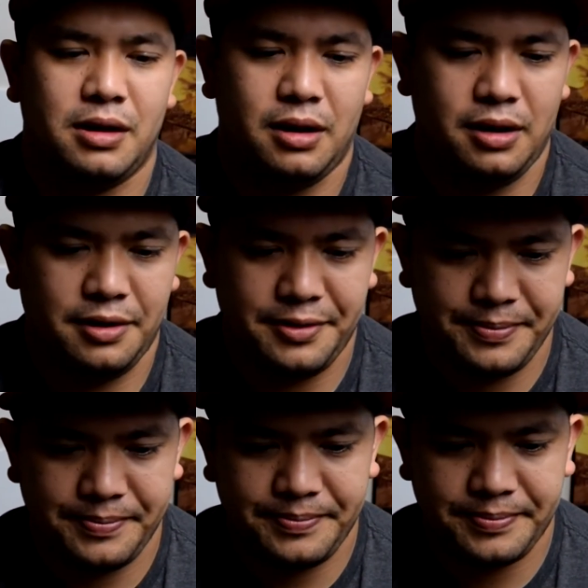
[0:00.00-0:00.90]

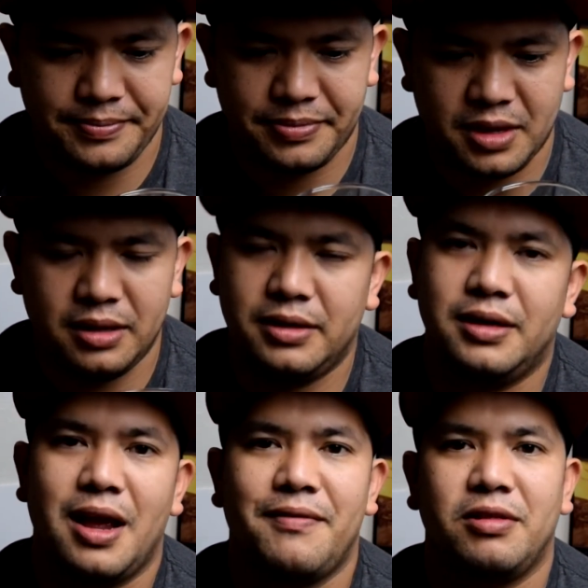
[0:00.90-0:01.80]
It
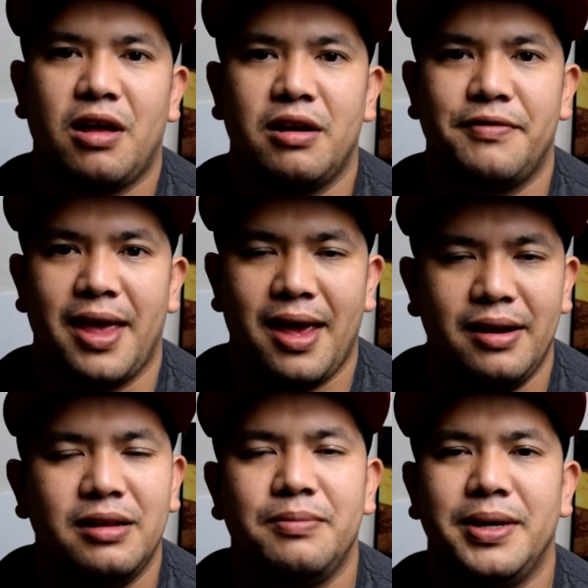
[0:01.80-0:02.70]
didn't have a lot of
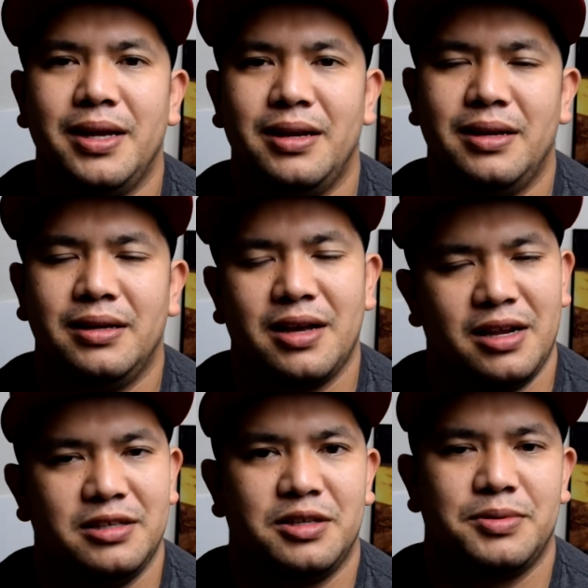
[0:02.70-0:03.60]
head in the beginning,
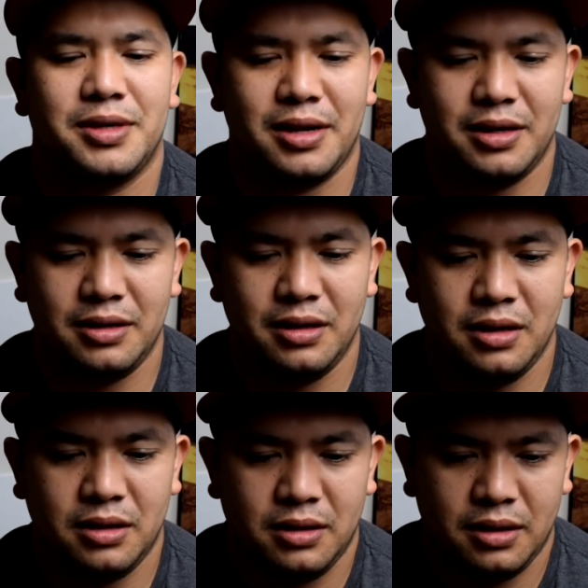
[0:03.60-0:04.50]
kind of subsided
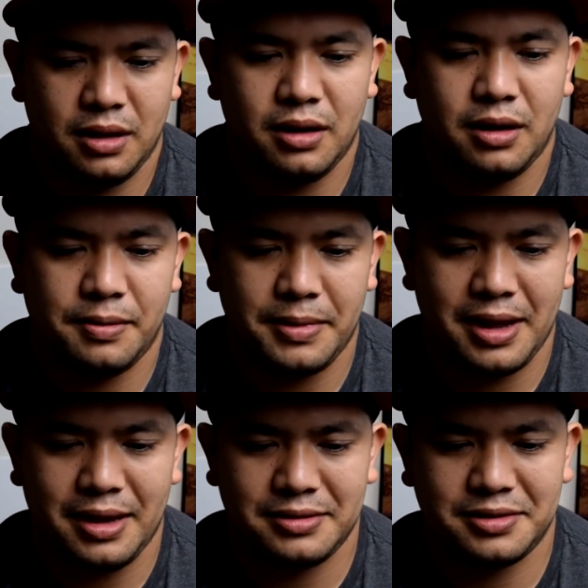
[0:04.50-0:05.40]

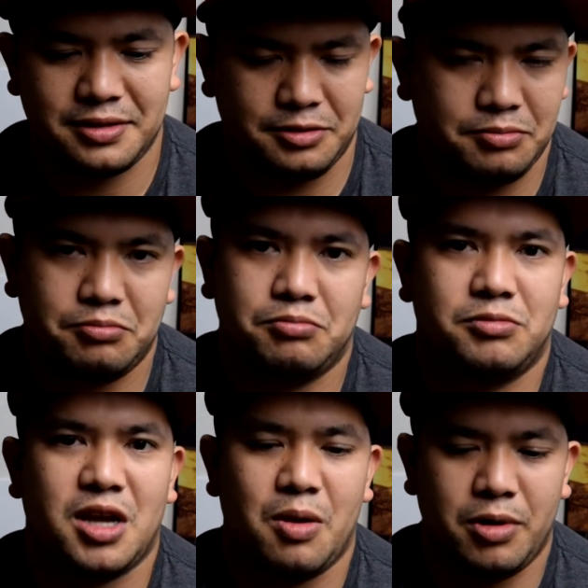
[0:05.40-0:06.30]
as
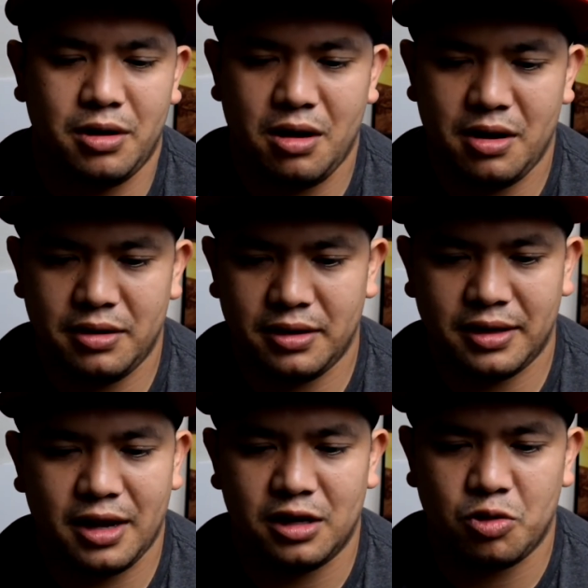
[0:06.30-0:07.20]
time went on,
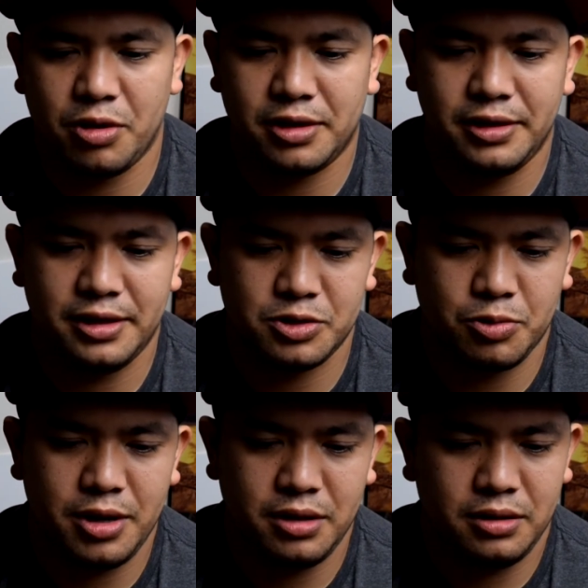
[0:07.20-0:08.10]
kind of quickly as
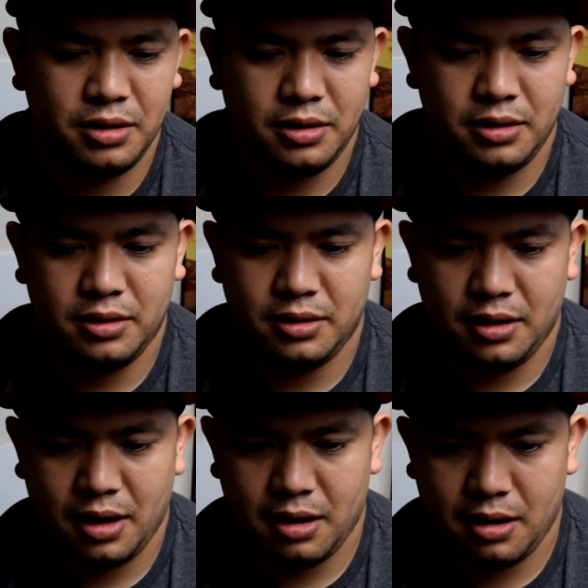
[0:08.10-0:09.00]
well.
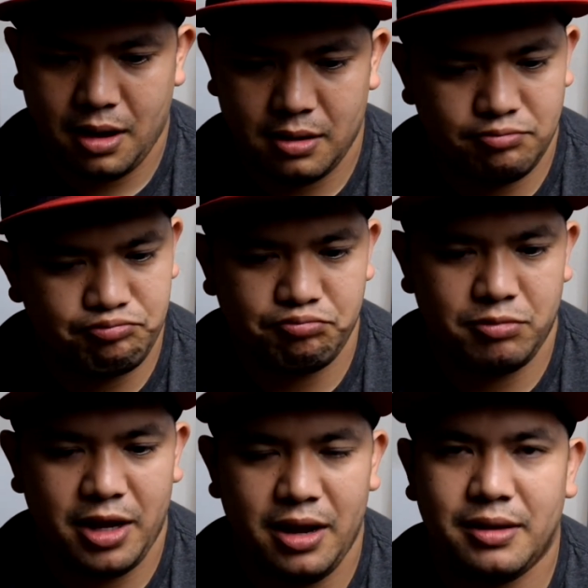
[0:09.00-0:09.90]
And
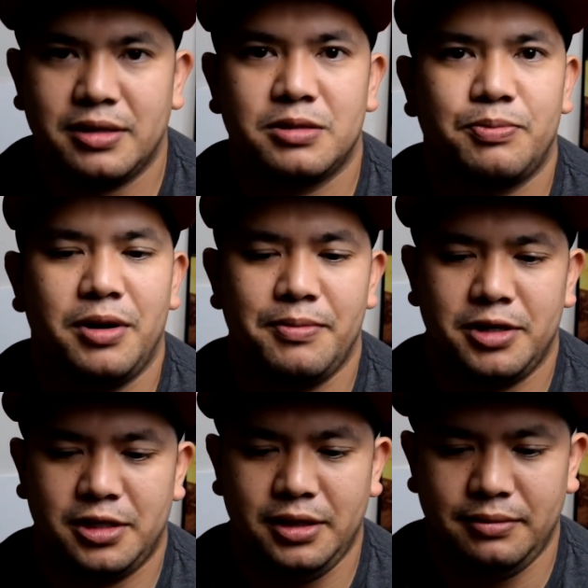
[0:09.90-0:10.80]
yeah, that's pretty
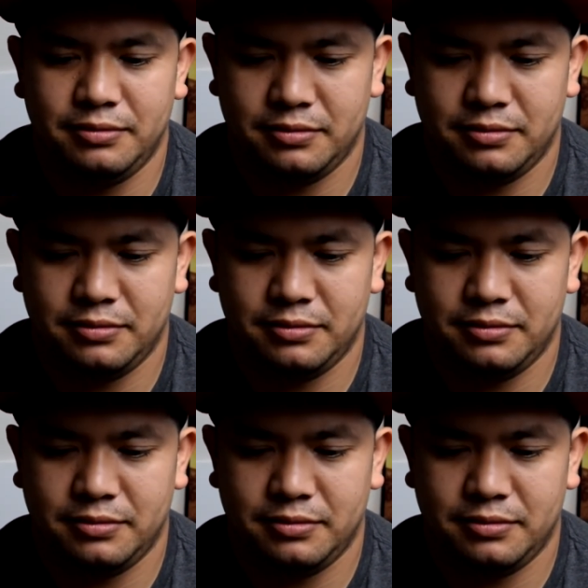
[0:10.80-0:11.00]
much it.